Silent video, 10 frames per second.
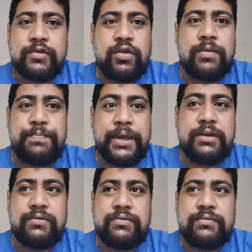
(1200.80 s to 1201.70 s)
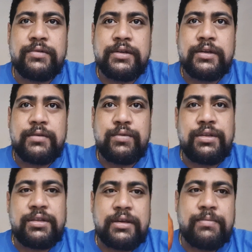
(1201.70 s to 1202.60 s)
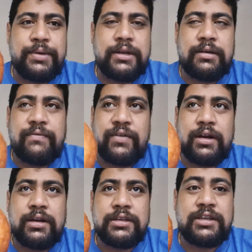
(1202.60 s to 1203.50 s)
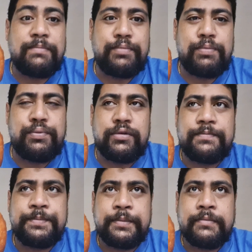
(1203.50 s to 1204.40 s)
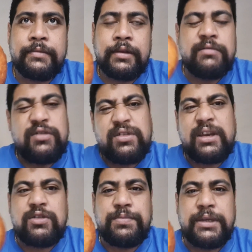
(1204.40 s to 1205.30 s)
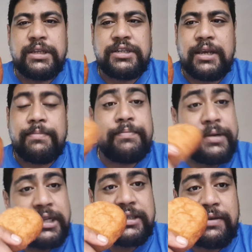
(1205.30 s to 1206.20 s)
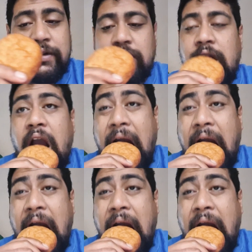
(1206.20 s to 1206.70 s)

or pingu with a bit of siampopo. Well, that could be the jam. But let's have a look.